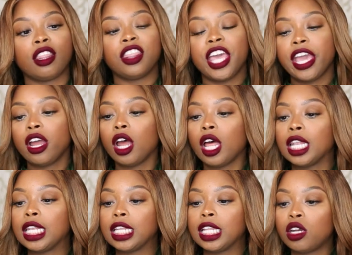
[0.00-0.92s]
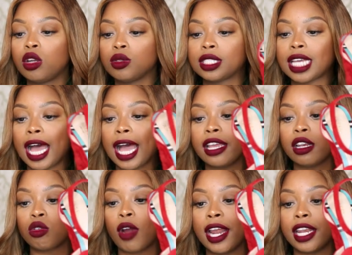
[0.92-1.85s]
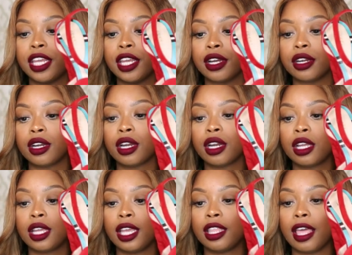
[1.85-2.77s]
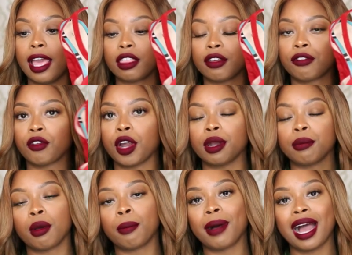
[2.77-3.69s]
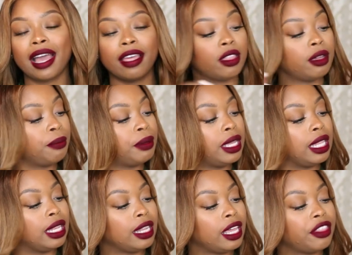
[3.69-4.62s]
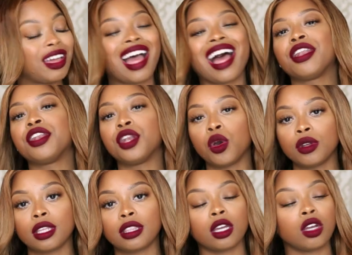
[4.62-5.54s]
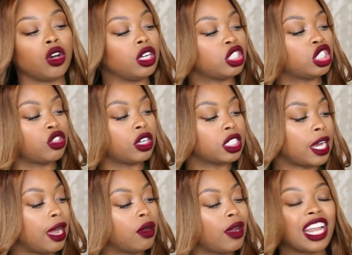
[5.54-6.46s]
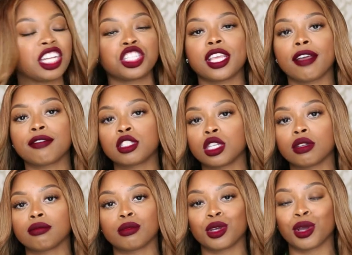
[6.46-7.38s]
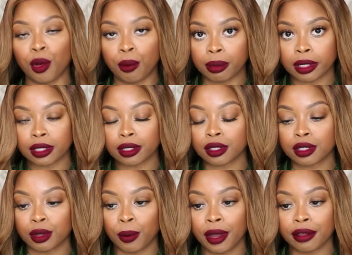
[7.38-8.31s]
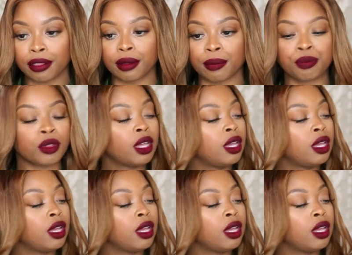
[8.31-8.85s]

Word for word: They're a little tight right here in, at the front, but by them being leather, I know that they're going to stretch out. I just have to go places to wear them.